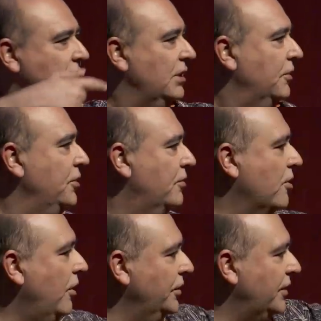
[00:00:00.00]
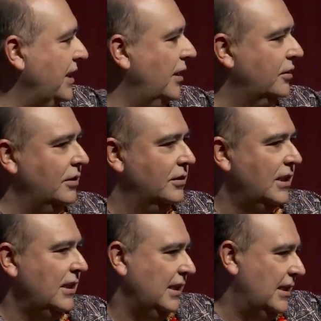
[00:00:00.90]
You know, you call your telco,
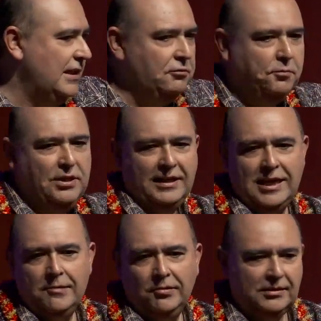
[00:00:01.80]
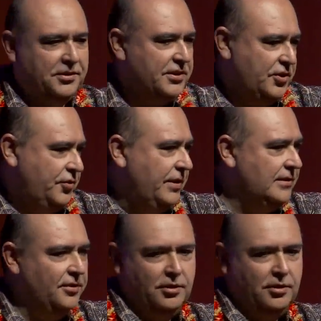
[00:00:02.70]
and they would put a cable under the streets,